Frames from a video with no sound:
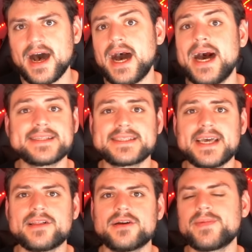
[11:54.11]
hot
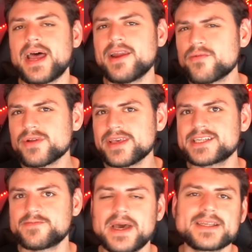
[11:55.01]
seller. But I don't really
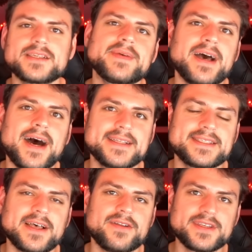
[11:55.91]
expect it to be a hot
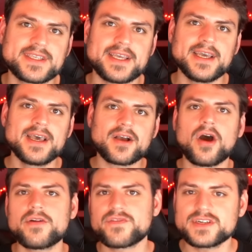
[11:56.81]
seller. This is a
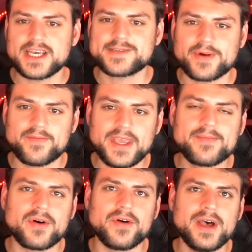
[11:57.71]
card for desperate
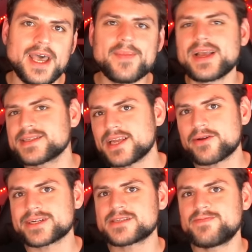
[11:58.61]
people. And because I
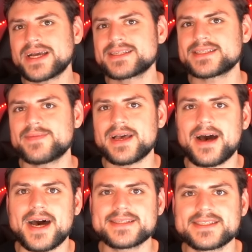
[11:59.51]
don't expect it to be a
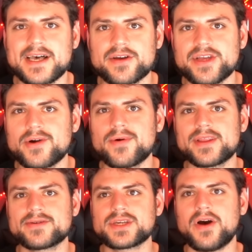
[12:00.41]
hot seller, you know, one
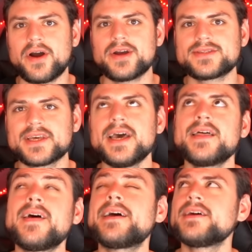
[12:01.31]
of those cards
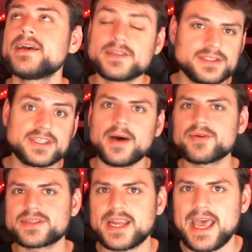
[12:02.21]
that doubles in